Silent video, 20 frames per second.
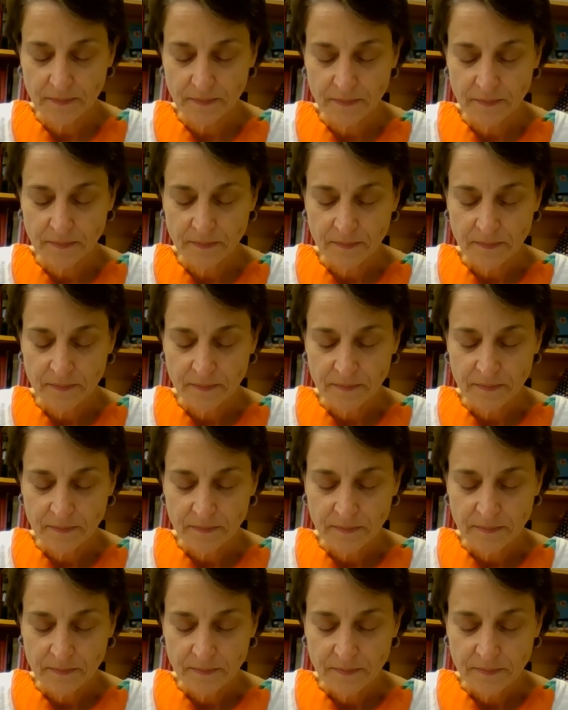
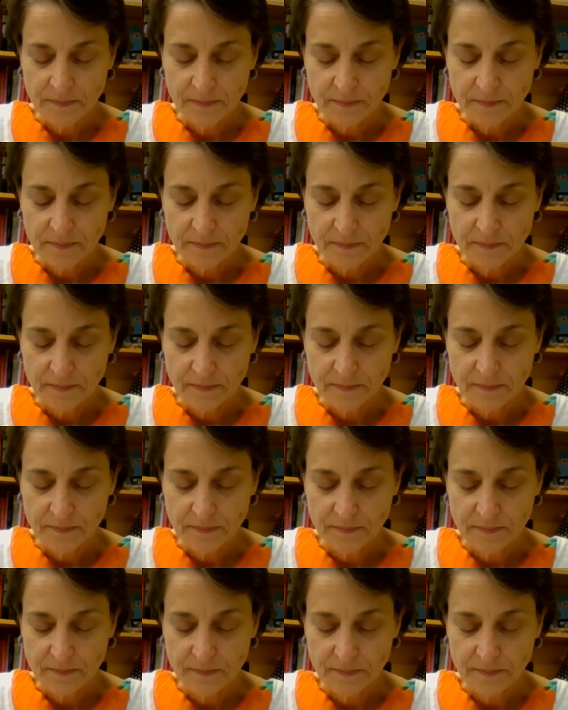
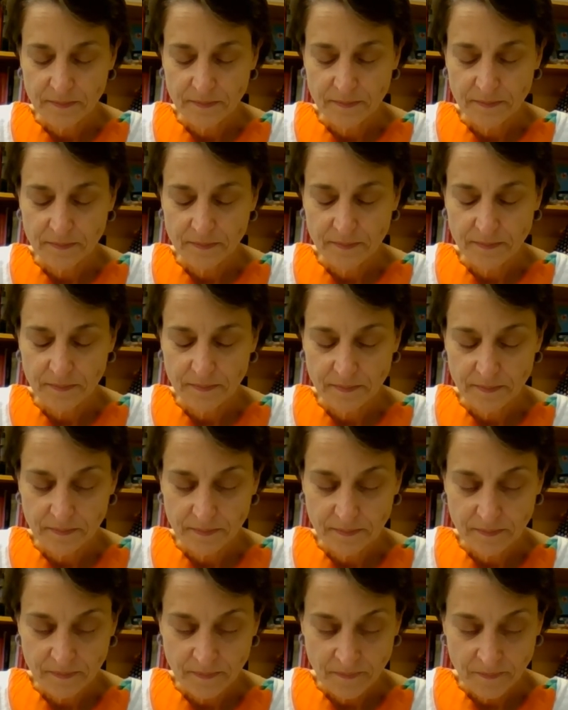
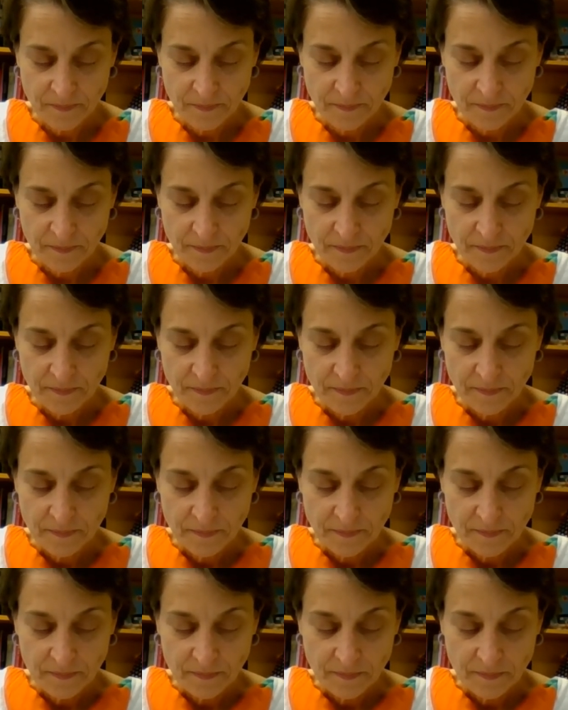Nobody speaks.